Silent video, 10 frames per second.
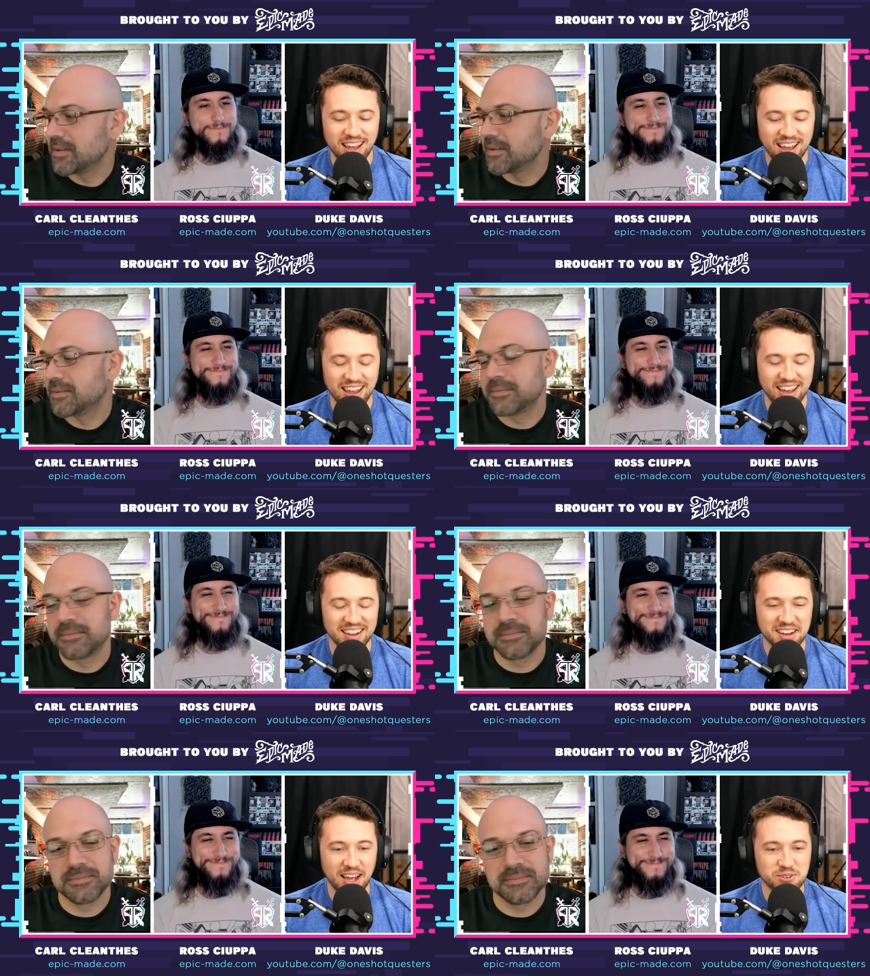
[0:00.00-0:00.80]

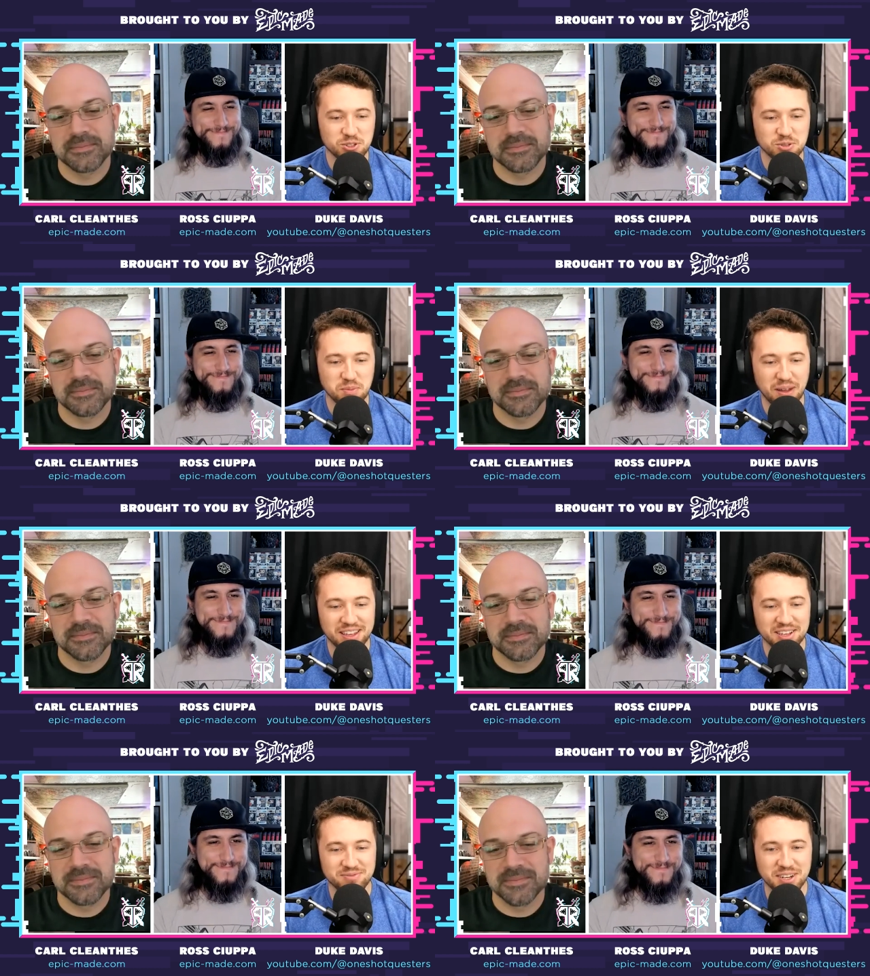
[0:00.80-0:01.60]
Speaker 1: and I've just been
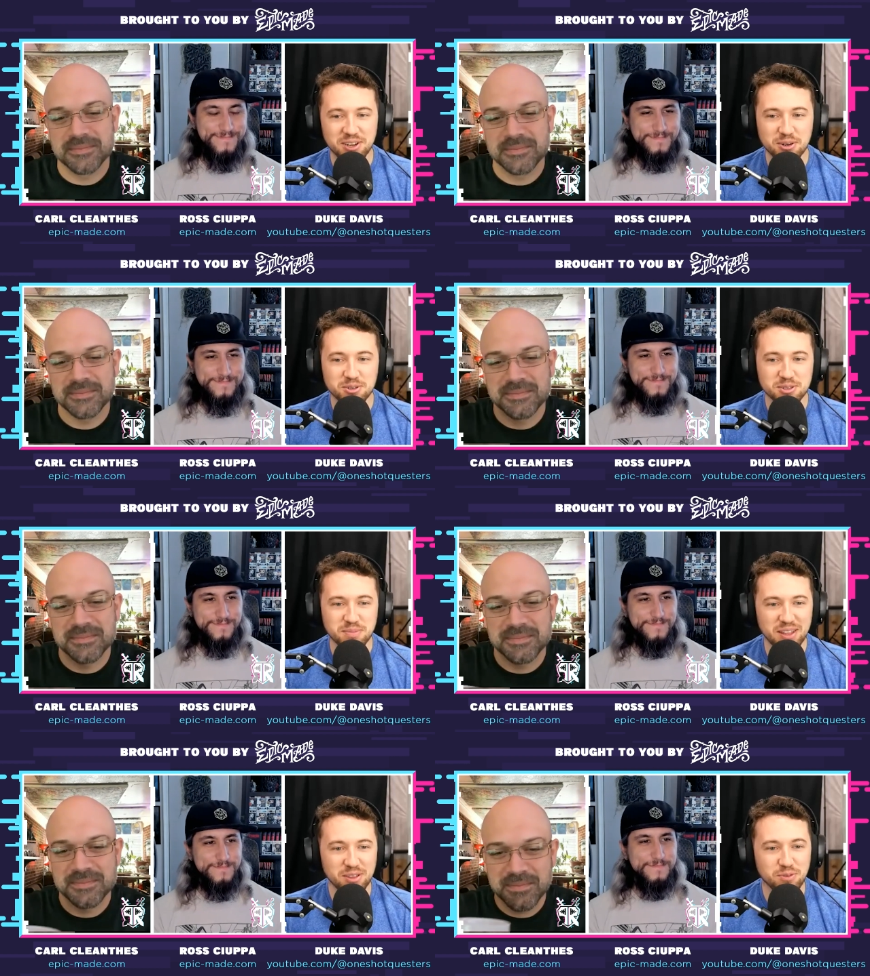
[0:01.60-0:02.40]
making videos
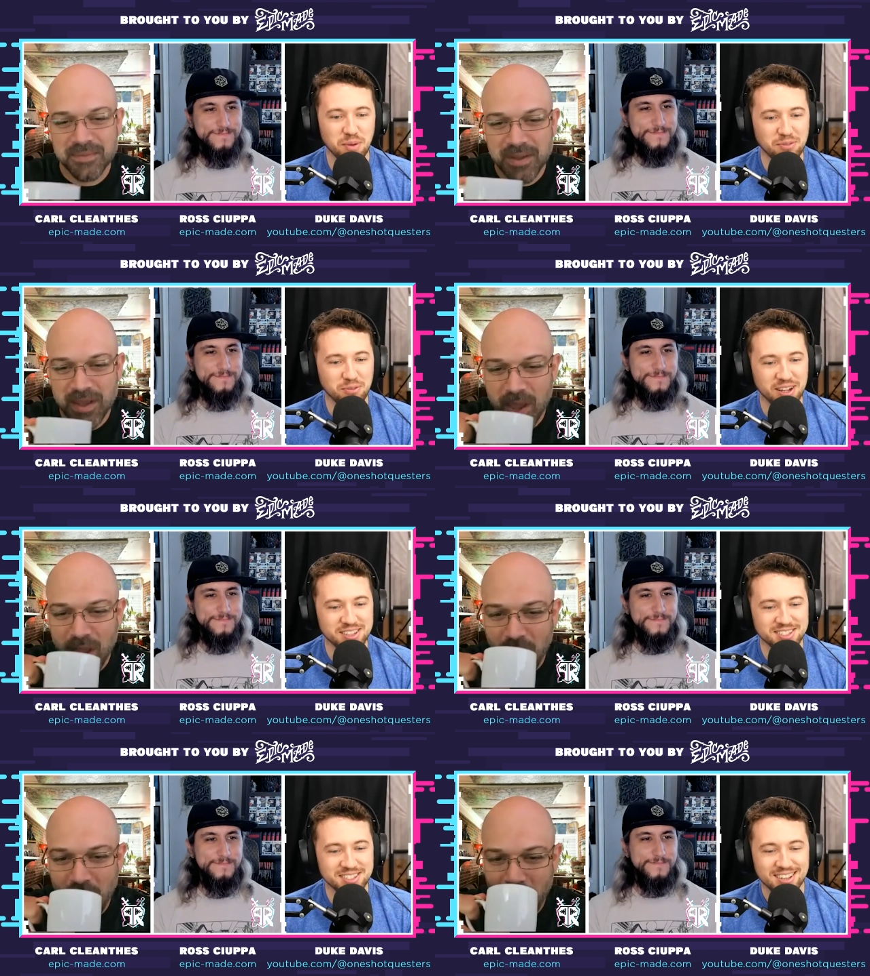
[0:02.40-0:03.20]
mainly for my
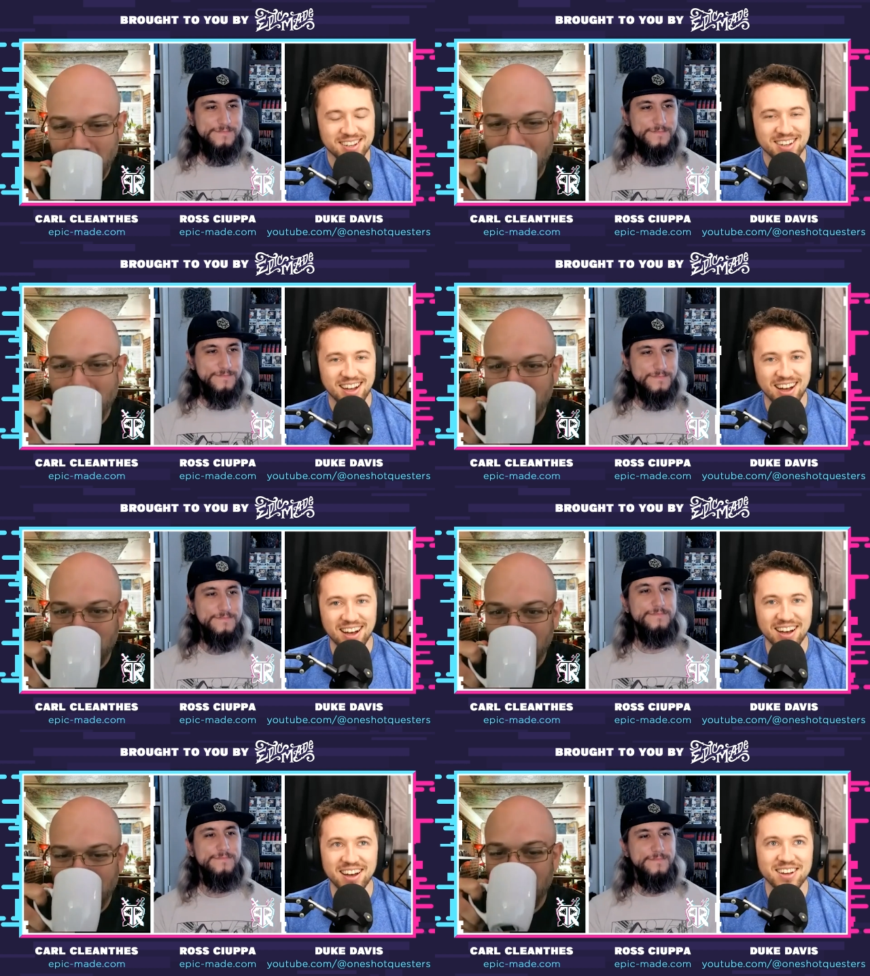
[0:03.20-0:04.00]
friends
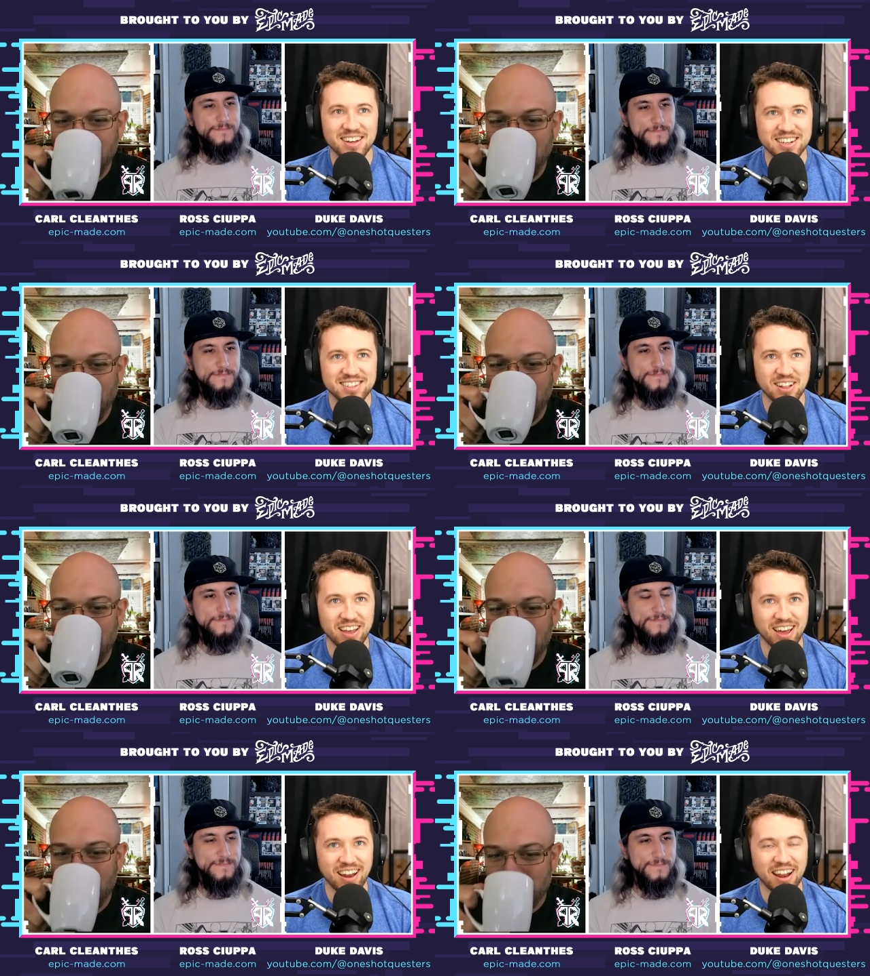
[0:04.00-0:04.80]
uh, until
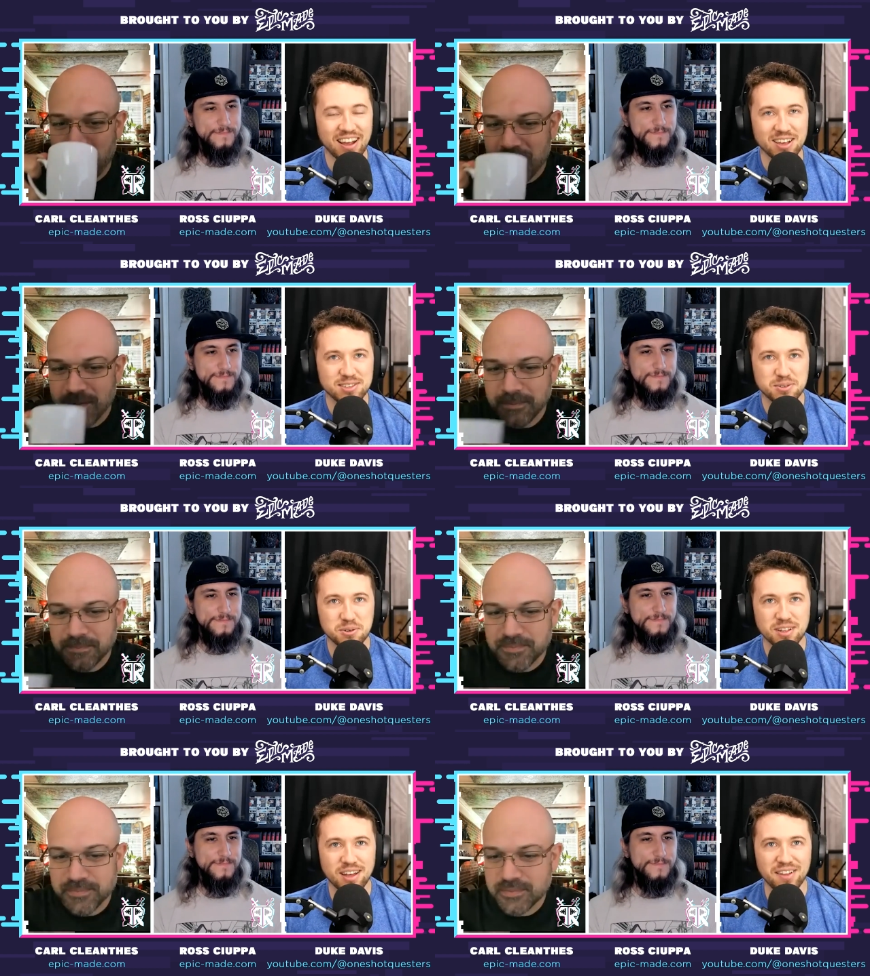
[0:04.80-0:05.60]
I got out of high
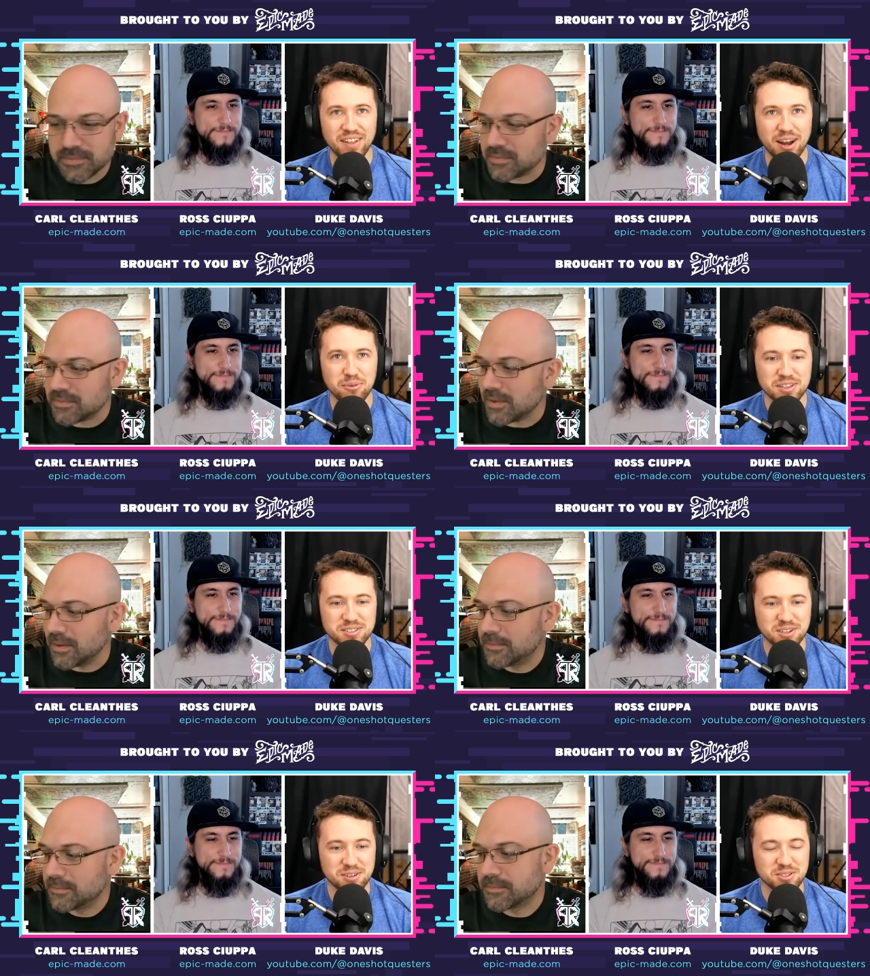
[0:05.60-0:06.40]
school, and then I really
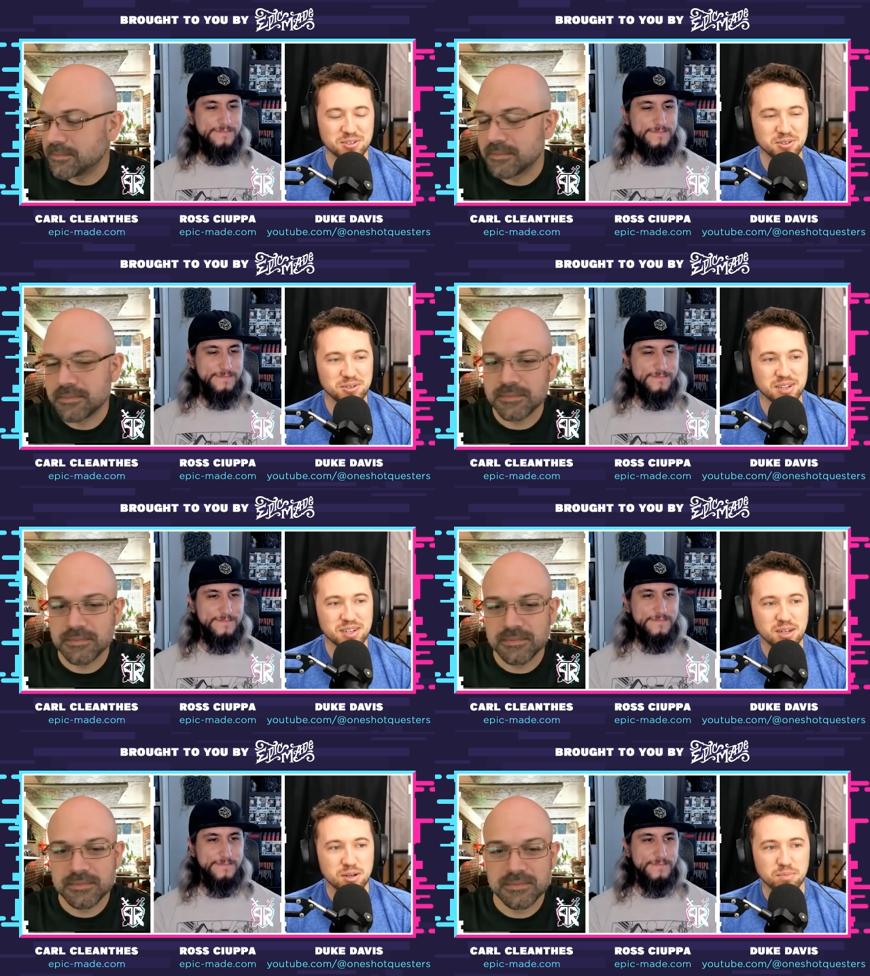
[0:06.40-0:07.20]
started to
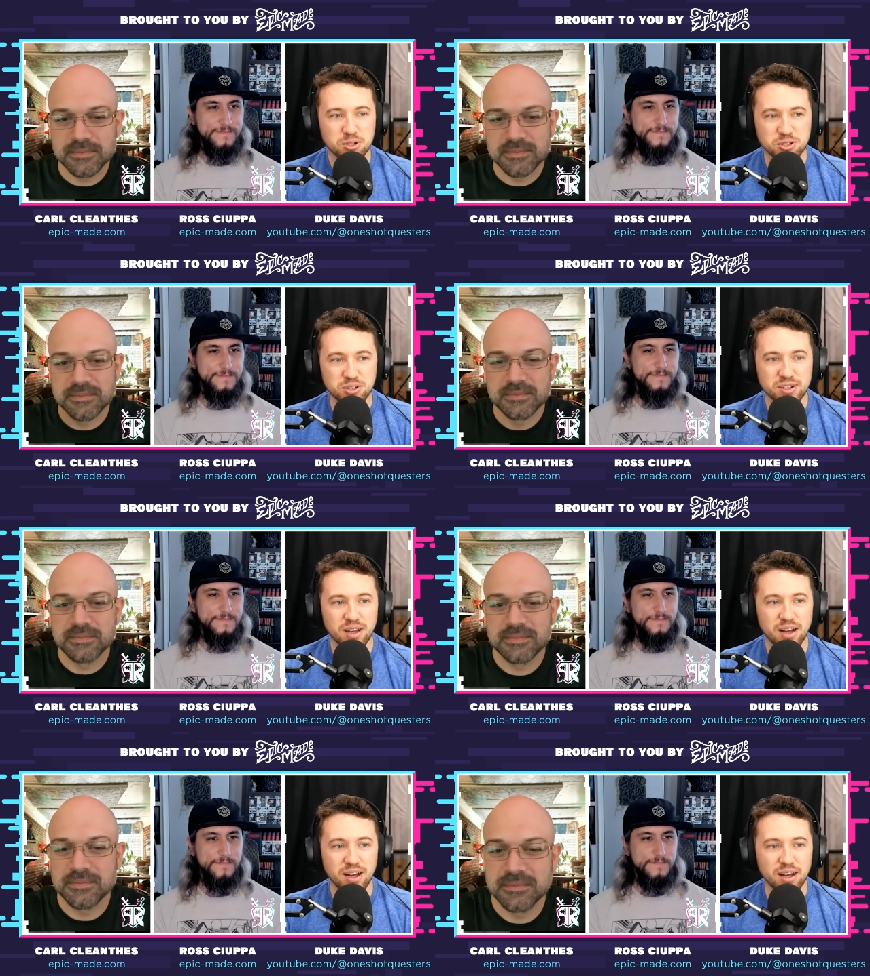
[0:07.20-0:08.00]
push it.
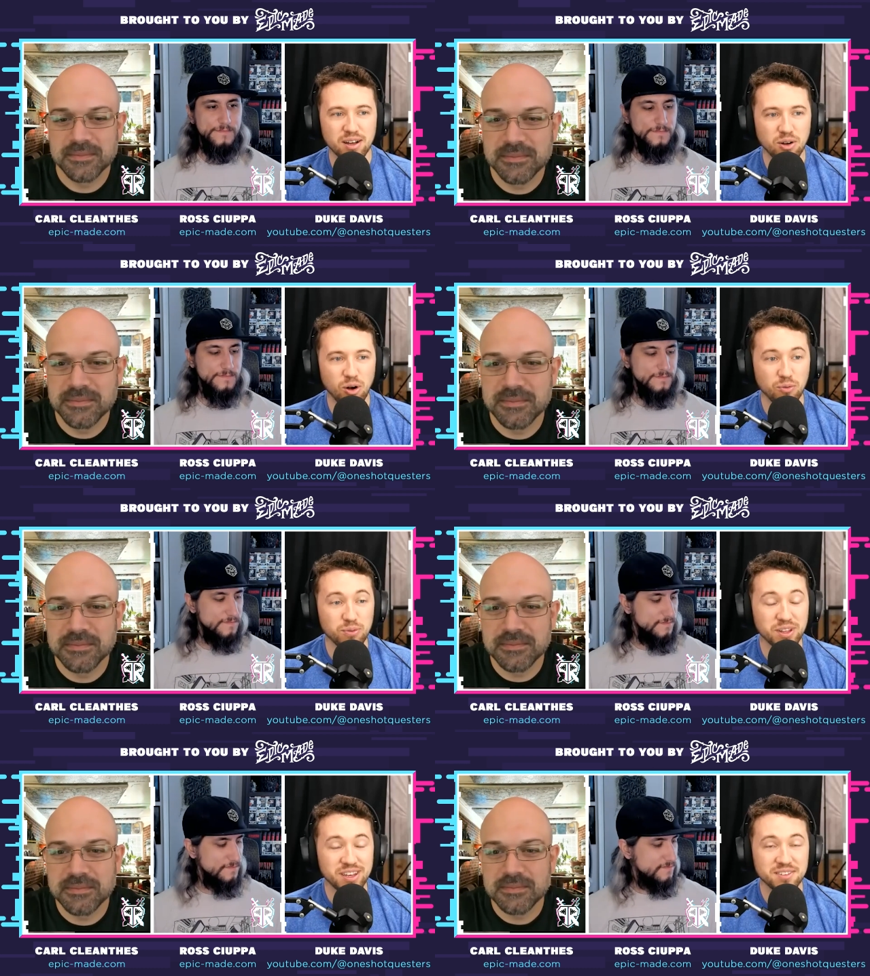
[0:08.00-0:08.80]
Uh,
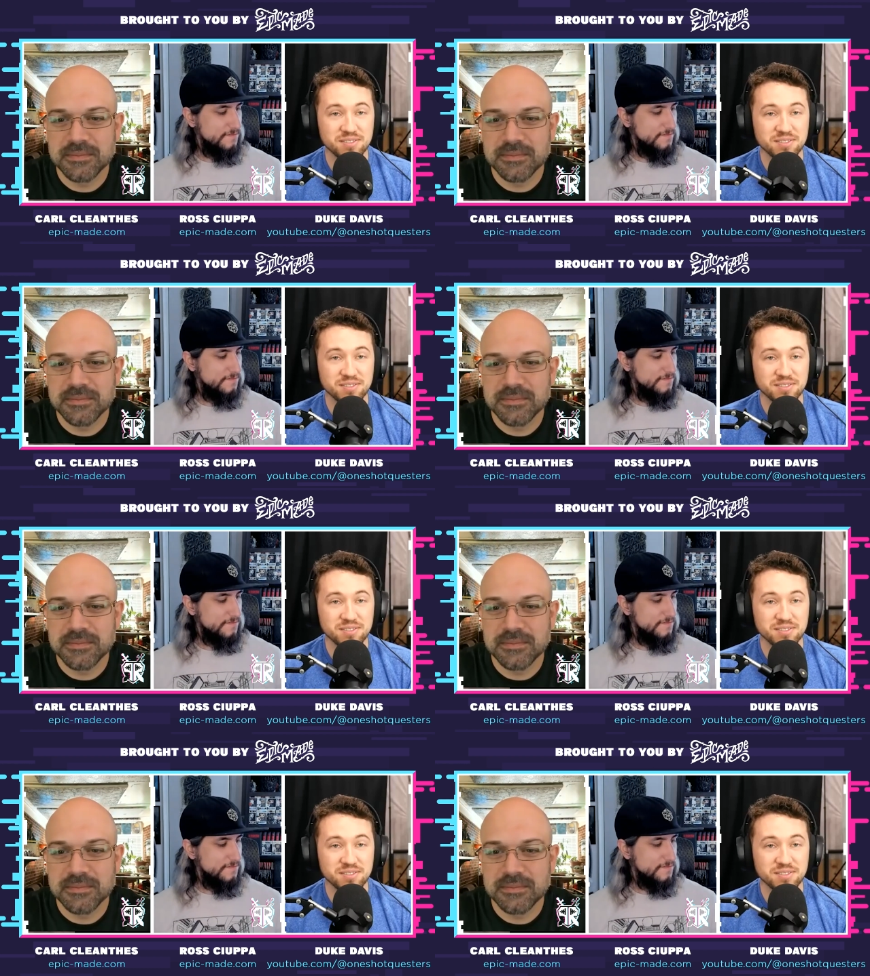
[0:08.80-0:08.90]
hopefully,